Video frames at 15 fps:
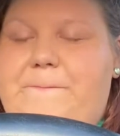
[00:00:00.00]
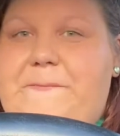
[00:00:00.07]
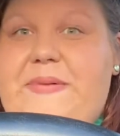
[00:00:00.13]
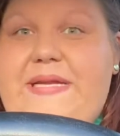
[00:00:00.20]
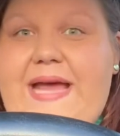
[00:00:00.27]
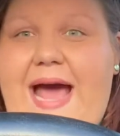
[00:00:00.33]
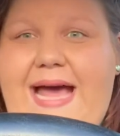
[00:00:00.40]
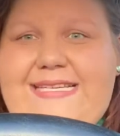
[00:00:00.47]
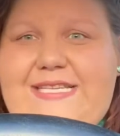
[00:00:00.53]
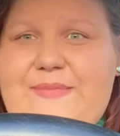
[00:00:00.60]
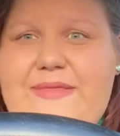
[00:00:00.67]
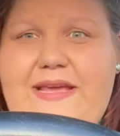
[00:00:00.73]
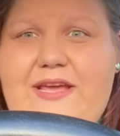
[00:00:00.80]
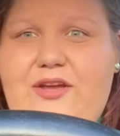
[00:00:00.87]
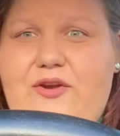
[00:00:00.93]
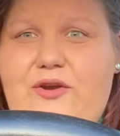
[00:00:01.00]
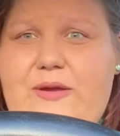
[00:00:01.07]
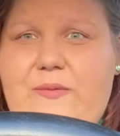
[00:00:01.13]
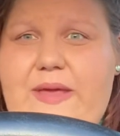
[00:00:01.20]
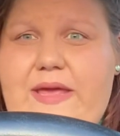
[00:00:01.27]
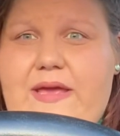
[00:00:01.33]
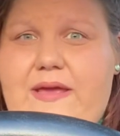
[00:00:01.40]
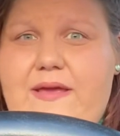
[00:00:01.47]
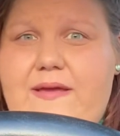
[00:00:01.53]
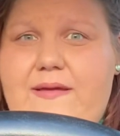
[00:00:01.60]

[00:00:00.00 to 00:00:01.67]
But it hasn't been like a great week.